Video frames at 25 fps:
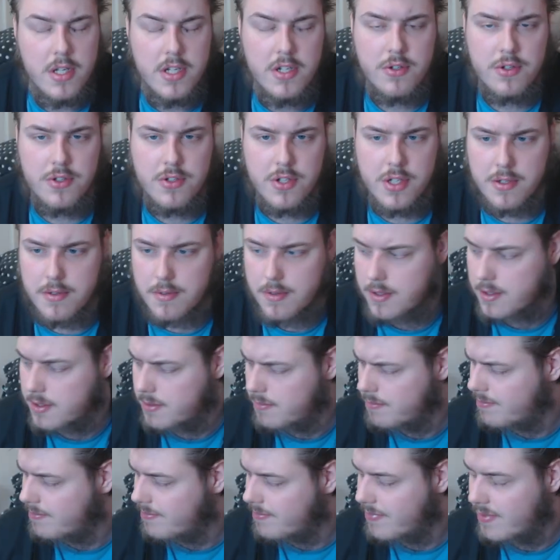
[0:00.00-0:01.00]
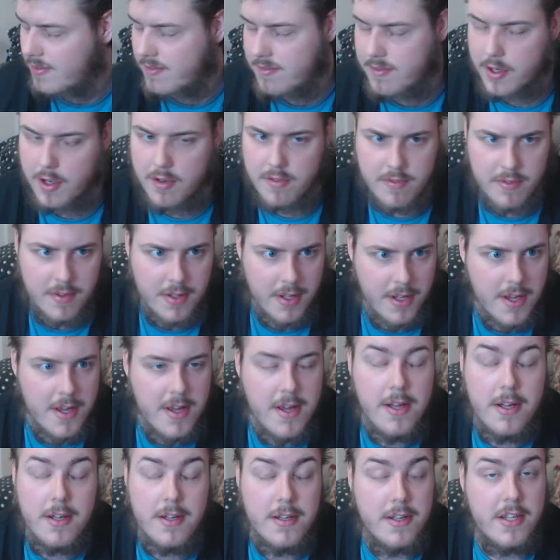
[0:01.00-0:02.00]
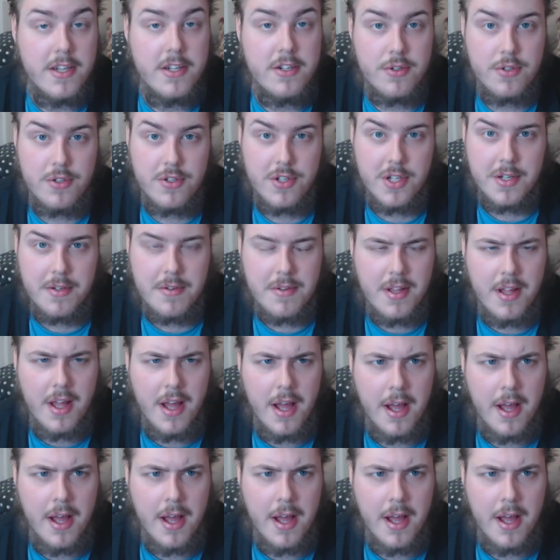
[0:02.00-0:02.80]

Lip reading: Interesting. Fuck off. Interesting.